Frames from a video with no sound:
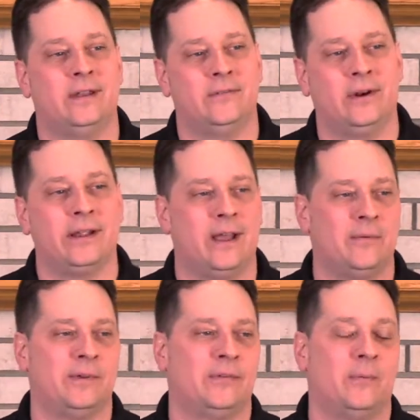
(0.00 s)
in really
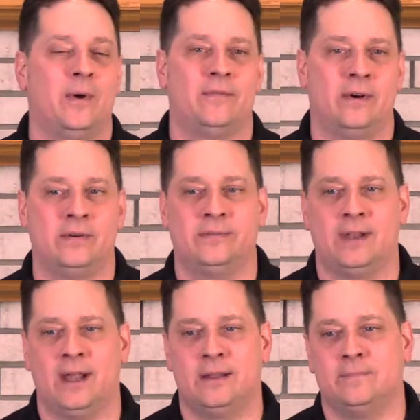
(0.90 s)
on just one verse
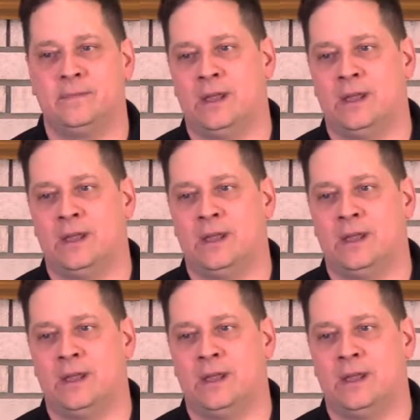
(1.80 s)
tonight.